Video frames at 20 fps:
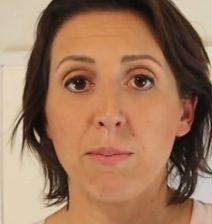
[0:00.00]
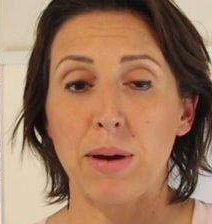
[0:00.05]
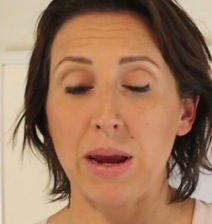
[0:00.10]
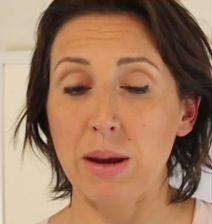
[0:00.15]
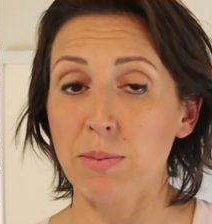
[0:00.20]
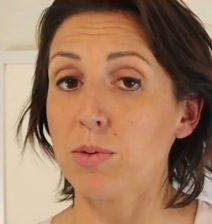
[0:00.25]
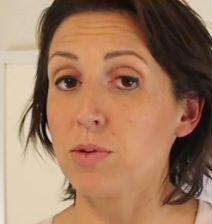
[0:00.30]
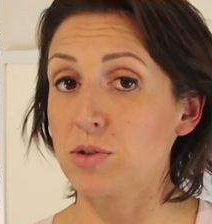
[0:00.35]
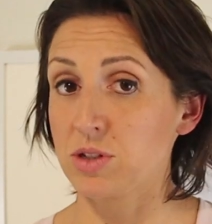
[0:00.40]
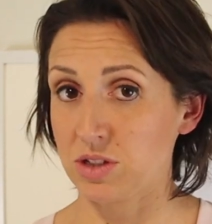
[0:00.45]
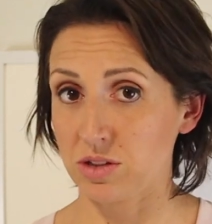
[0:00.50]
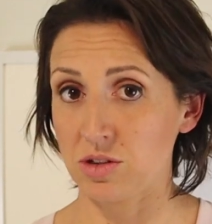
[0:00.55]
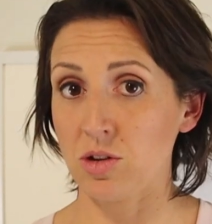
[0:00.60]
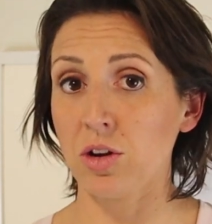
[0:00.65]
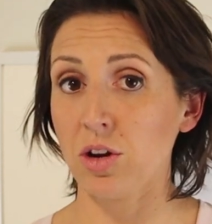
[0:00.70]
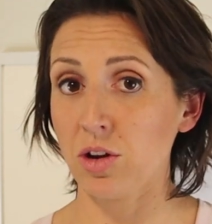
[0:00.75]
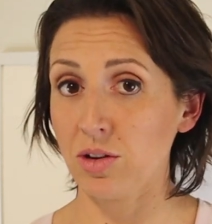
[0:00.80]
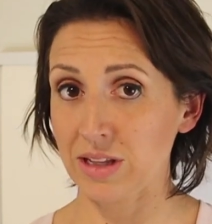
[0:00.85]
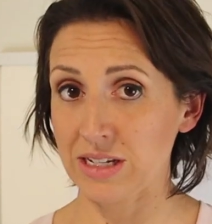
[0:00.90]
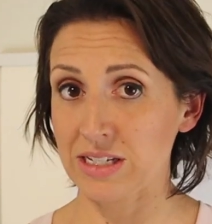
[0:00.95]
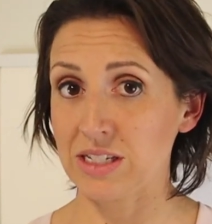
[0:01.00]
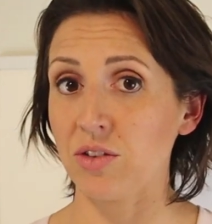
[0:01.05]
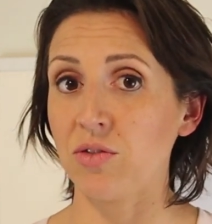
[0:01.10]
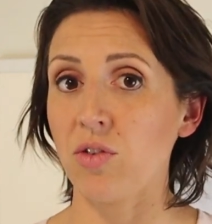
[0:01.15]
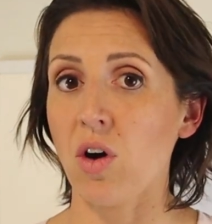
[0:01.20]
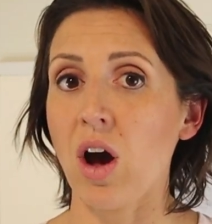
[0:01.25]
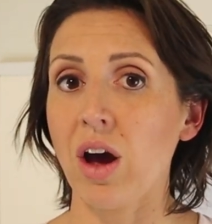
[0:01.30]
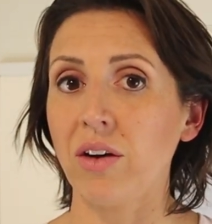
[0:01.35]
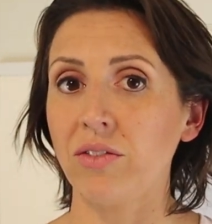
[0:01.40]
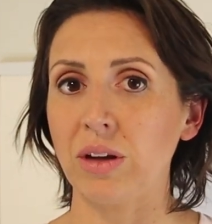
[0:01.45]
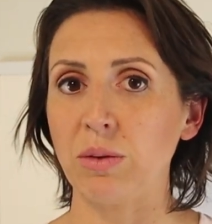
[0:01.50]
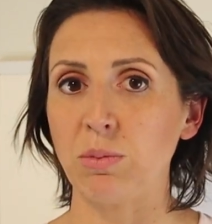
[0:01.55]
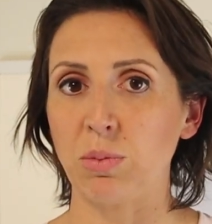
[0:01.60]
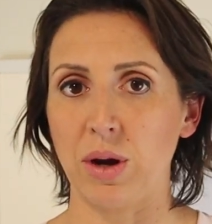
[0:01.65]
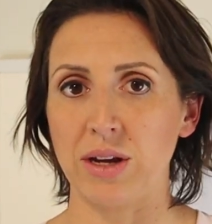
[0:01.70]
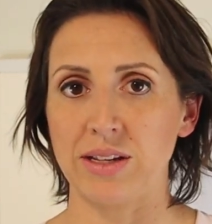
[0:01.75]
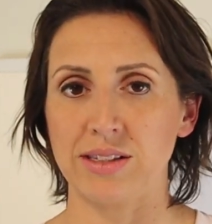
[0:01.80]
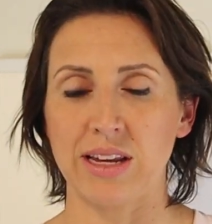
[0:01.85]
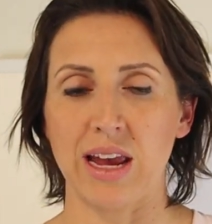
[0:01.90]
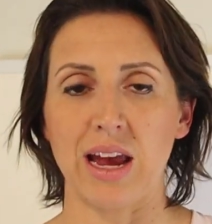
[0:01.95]
people not only surviving
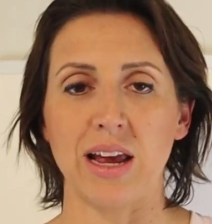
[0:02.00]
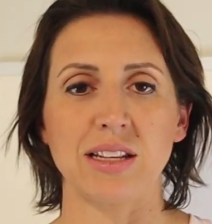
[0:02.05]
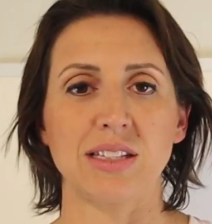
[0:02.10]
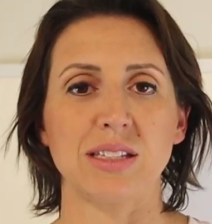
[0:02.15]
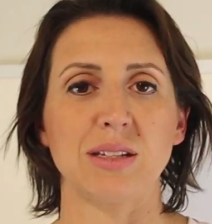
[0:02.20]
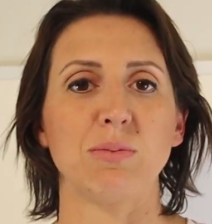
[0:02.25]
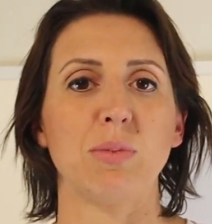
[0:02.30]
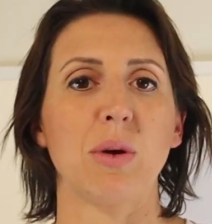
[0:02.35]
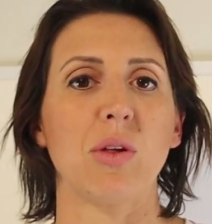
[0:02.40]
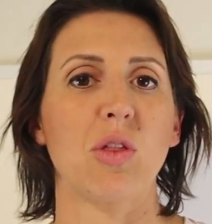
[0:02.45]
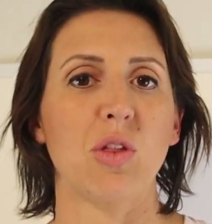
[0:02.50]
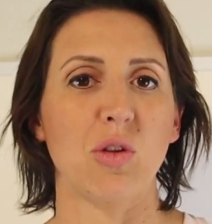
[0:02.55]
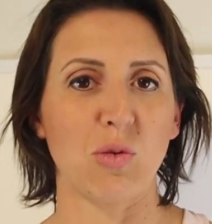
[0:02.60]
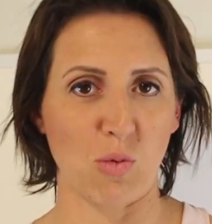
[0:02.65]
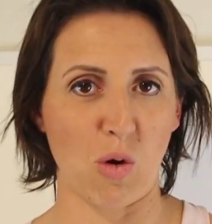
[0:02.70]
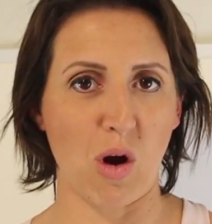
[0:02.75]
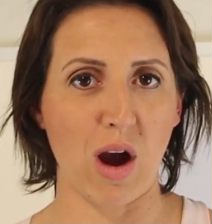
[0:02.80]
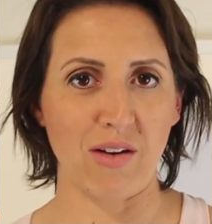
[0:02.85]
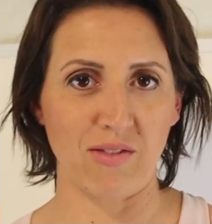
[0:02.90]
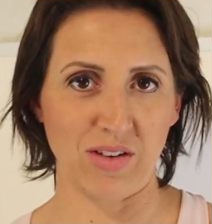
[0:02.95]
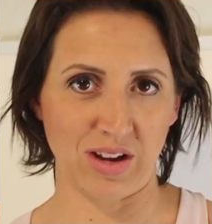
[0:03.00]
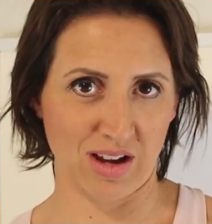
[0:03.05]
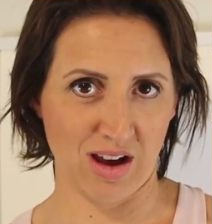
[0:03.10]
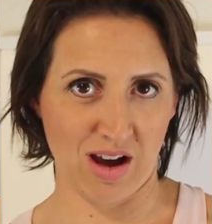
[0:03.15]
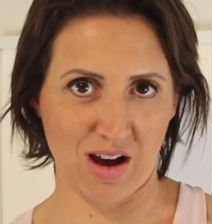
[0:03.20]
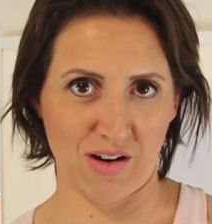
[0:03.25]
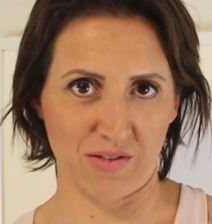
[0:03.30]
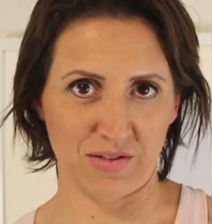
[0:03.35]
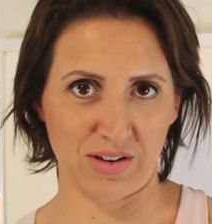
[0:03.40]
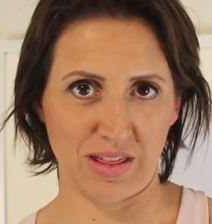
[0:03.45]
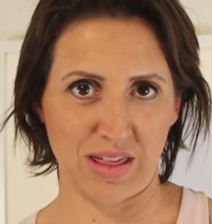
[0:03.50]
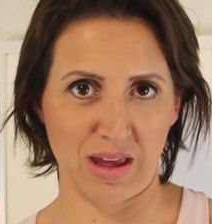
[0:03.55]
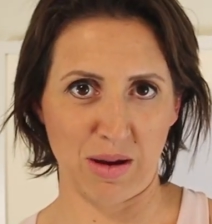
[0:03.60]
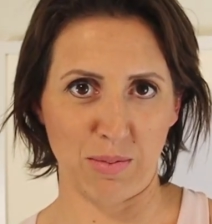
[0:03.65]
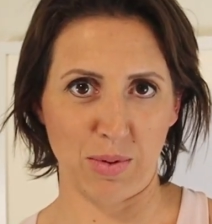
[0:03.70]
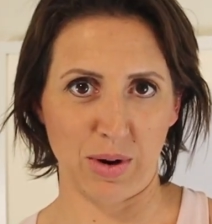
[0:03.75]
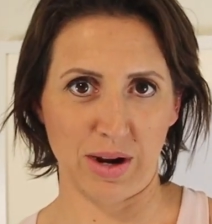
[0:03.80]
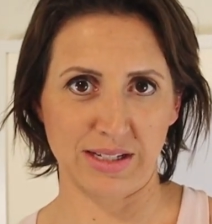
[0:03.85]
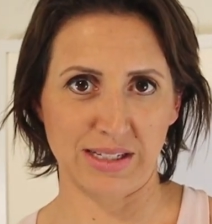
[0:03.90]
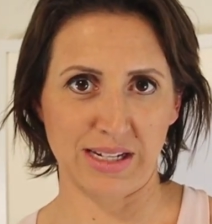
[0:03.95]
breast cancer but thriving after their
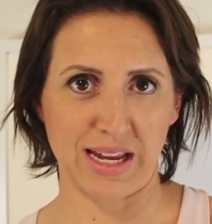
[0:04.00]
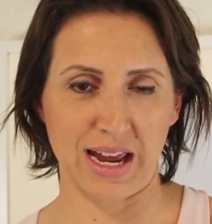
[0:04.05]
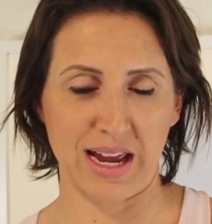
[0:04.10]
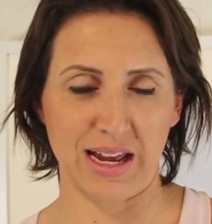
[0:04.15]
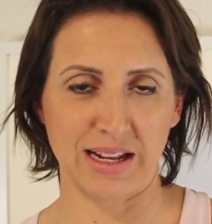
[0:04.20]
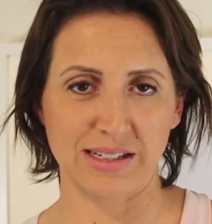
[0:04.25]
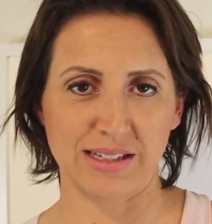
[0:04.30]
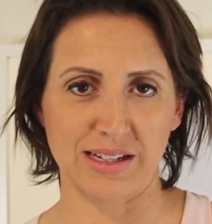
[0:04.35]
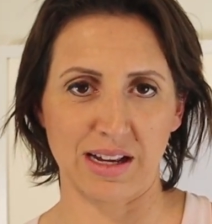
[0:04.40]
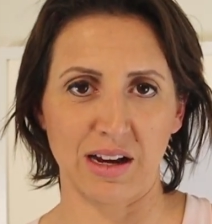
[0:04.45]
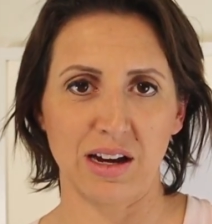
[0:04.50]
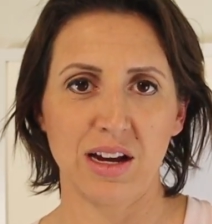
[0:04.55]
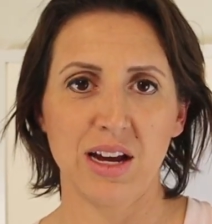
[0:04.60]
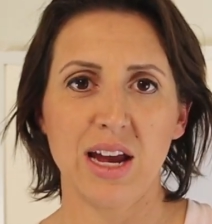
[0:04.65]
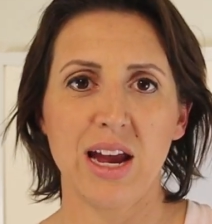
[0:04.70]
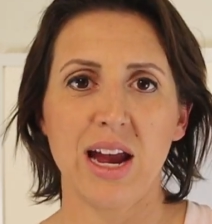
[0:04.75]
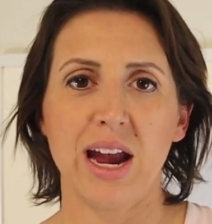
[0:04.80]
breast cancer.